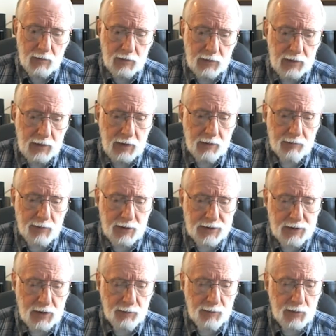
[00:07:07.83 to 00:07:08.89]
I had
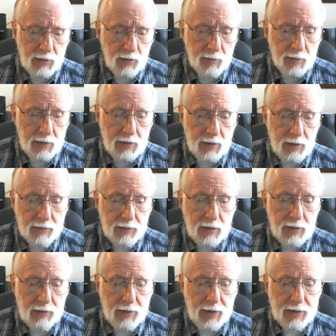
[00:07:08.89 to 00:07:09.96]
messed up a little bit on
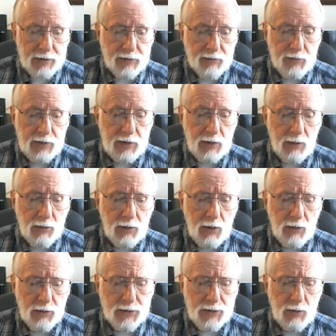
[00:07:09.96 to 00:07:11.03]
that last video. And
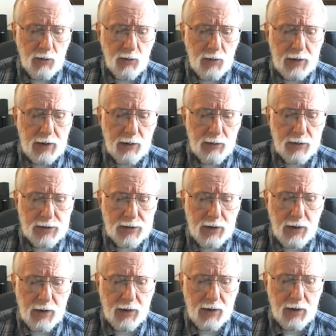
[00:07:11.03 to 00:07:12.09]
also when I was
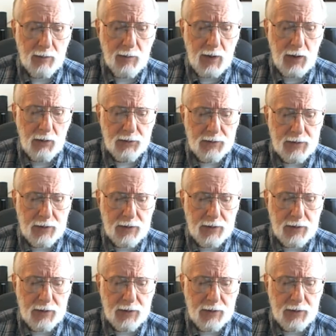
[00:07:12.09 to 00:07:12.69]
talking about